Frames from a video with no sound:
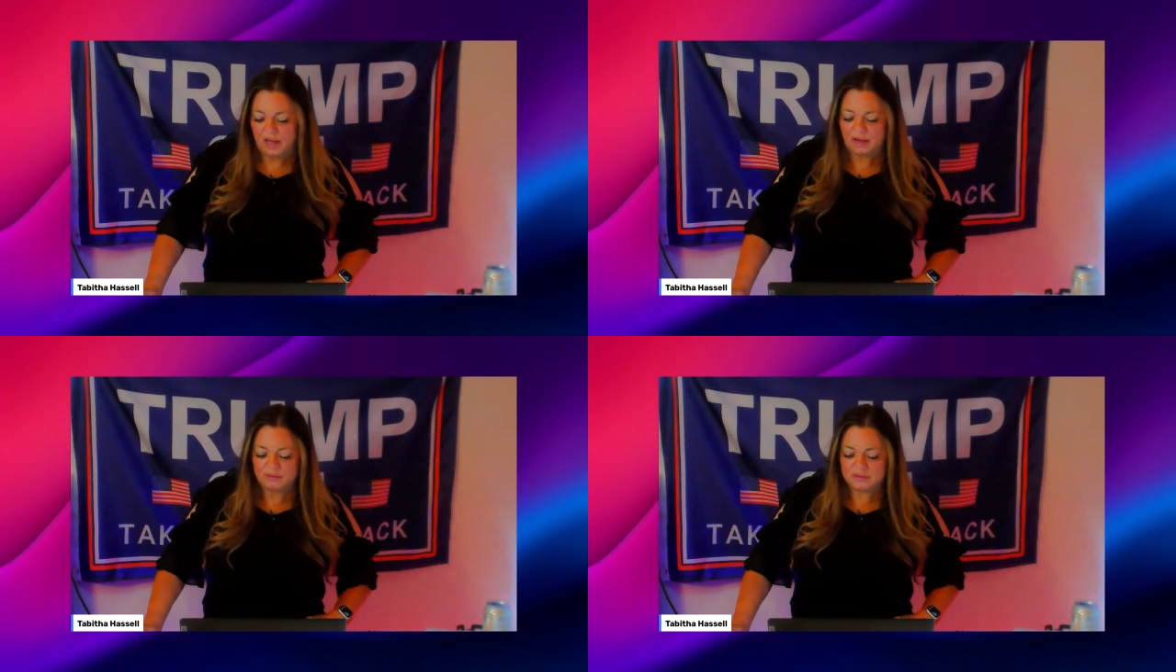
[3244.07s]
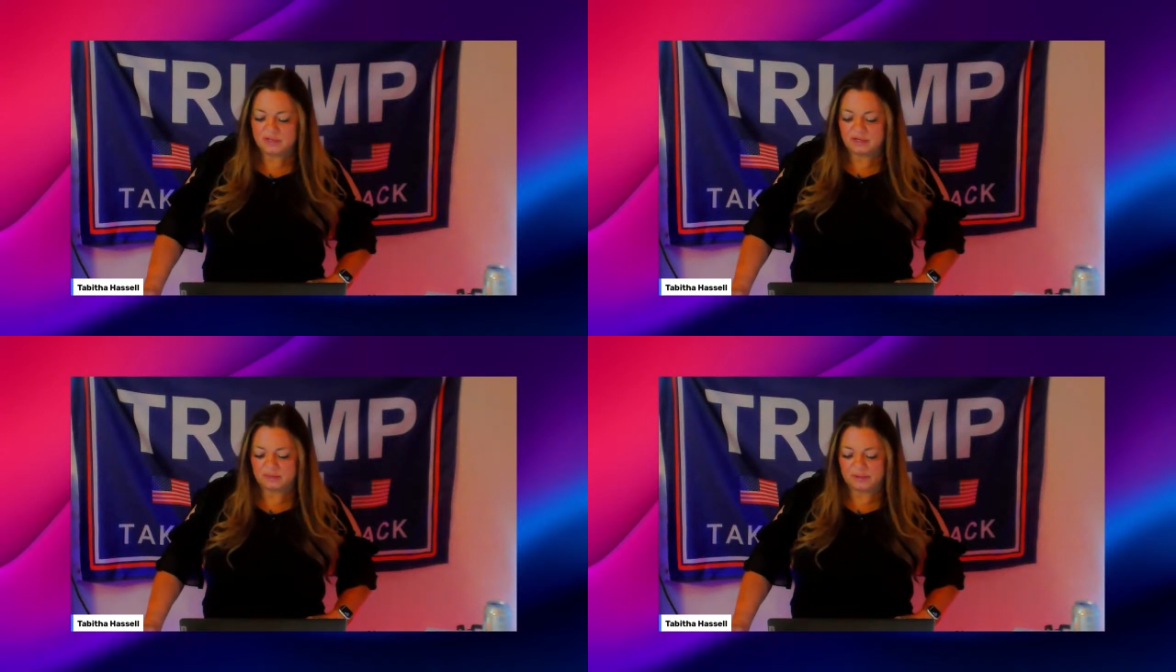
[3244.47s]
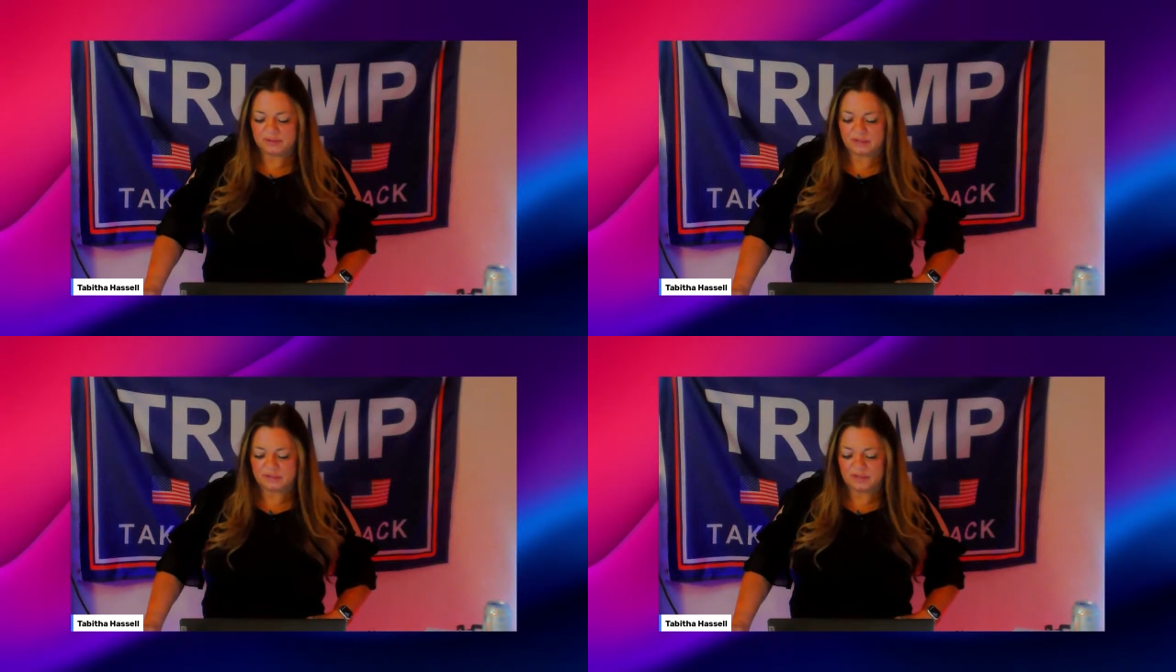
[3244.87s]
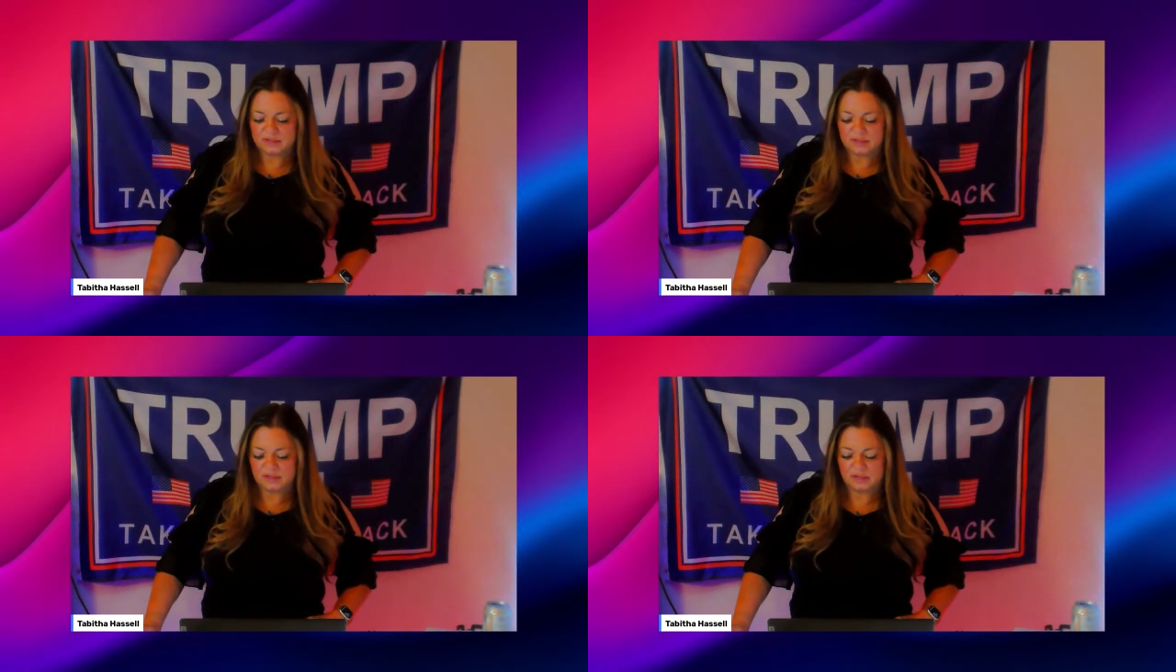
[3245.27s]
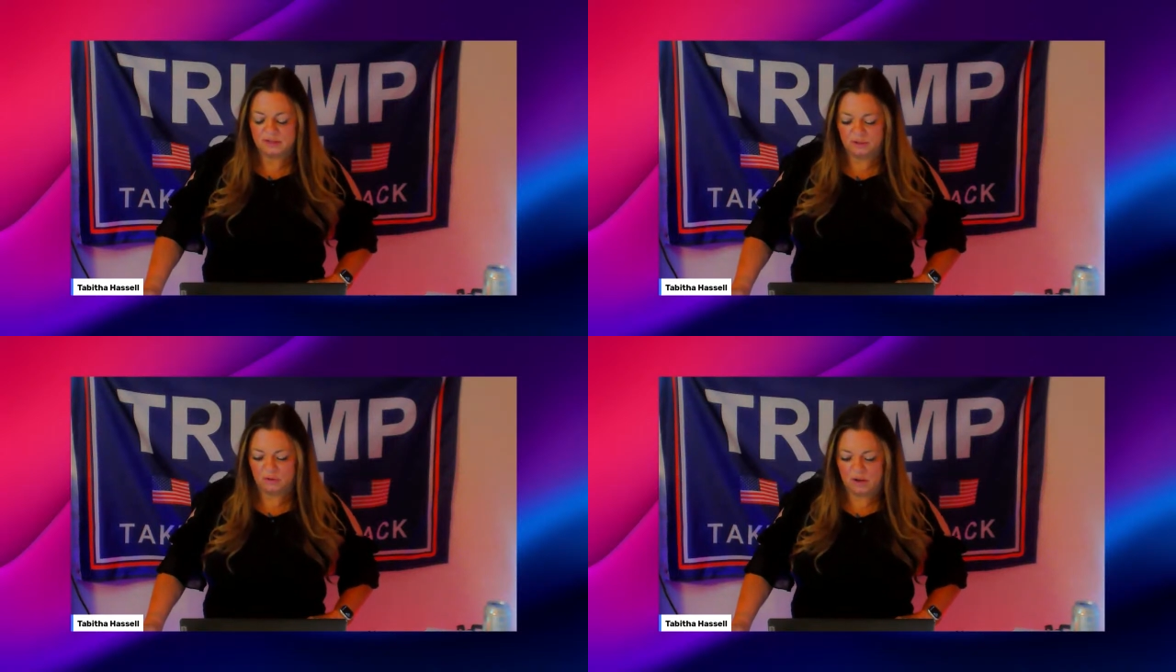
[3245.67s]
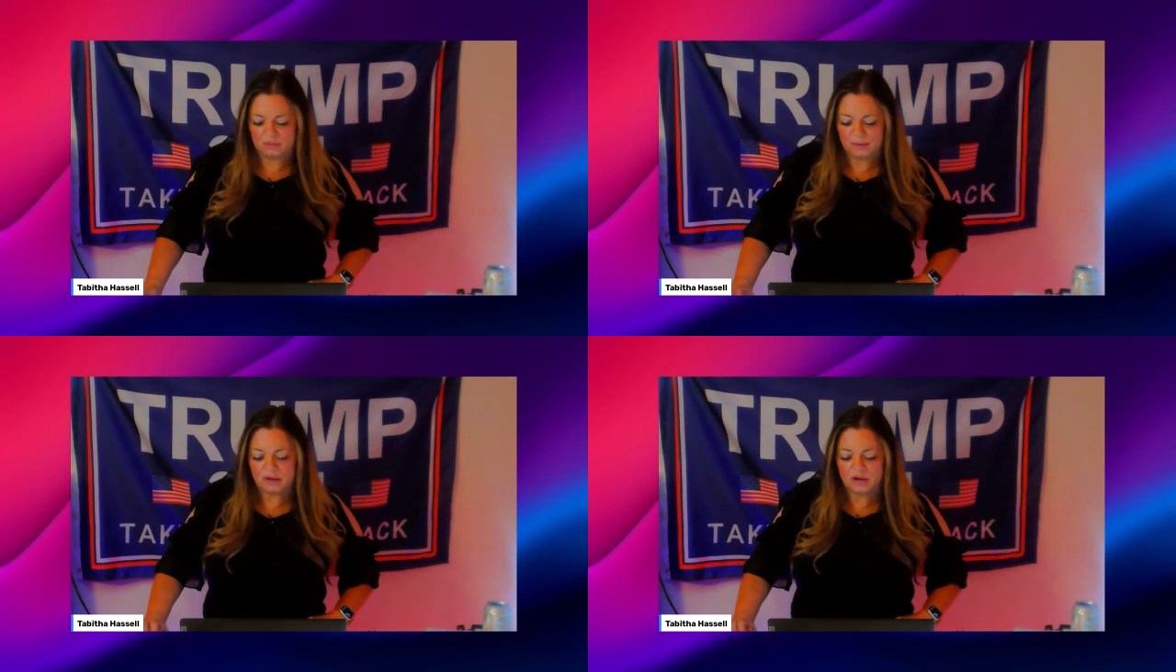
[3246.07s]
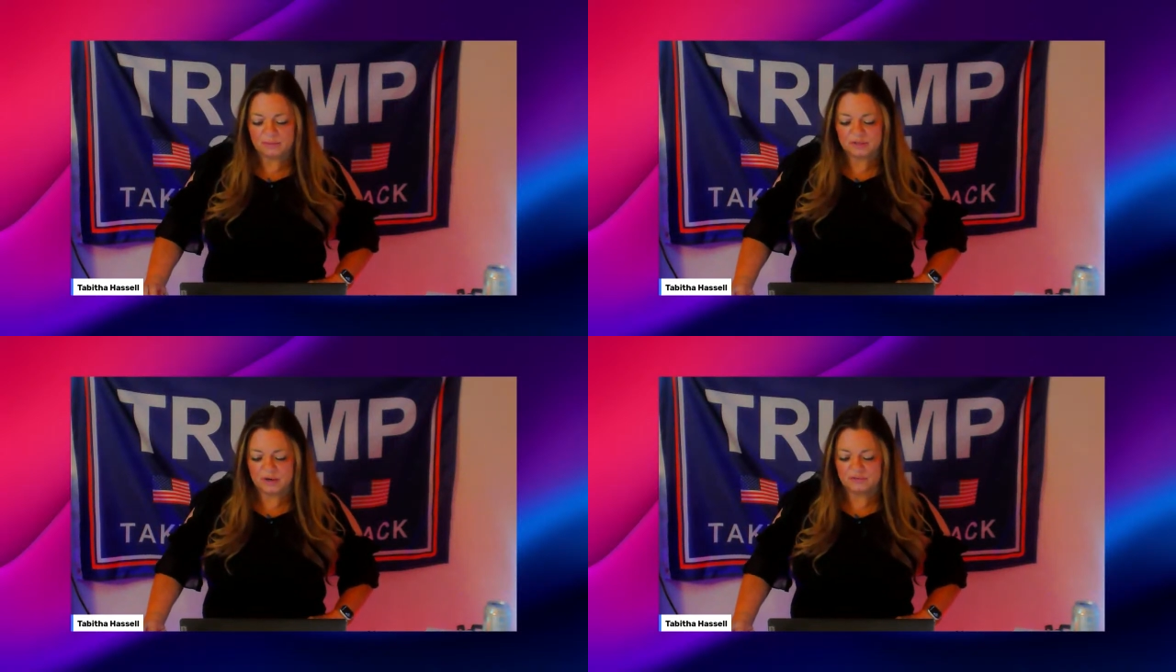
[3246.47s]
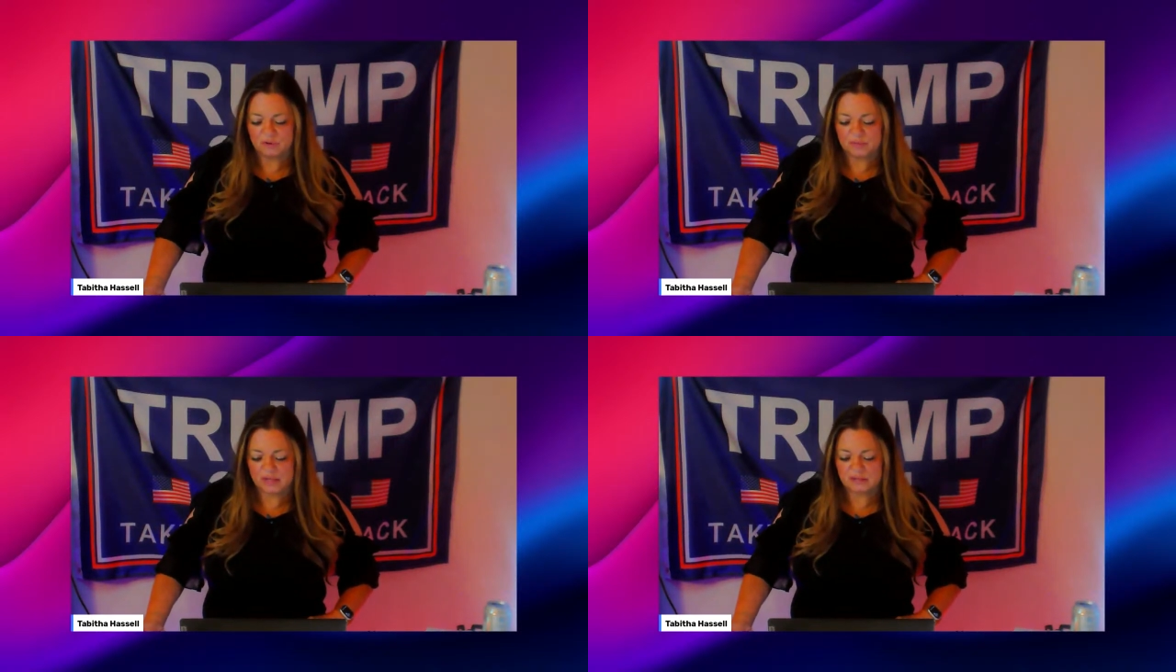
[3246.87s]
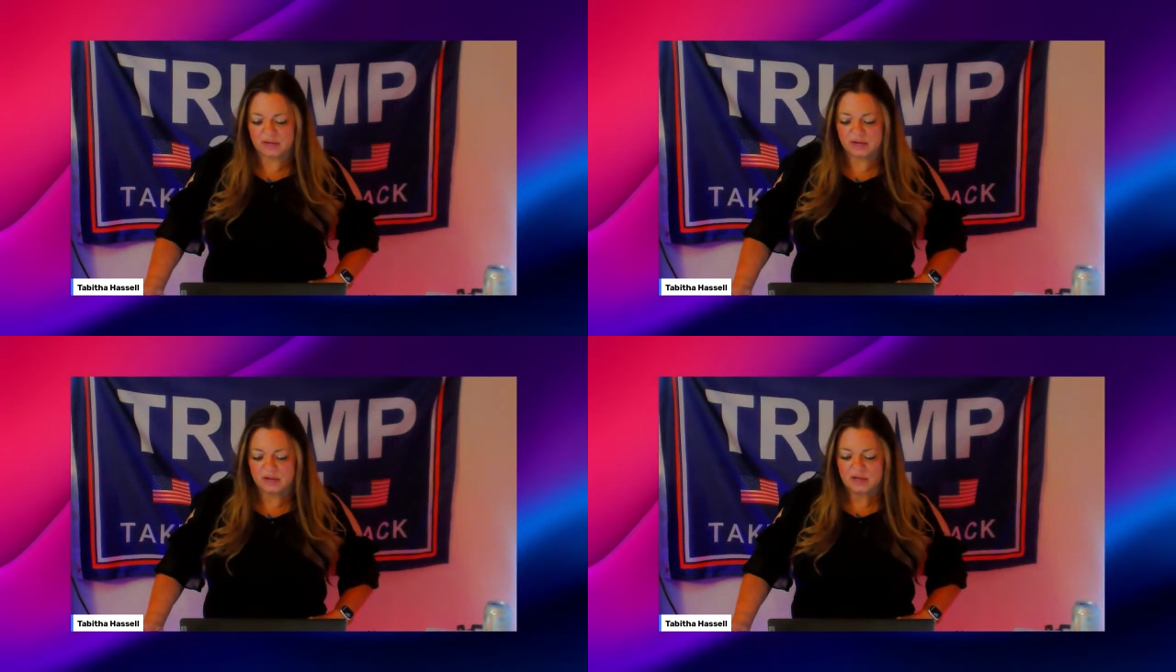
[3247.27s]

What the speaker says: I was thinking about that, Stacy, on my drive home last night.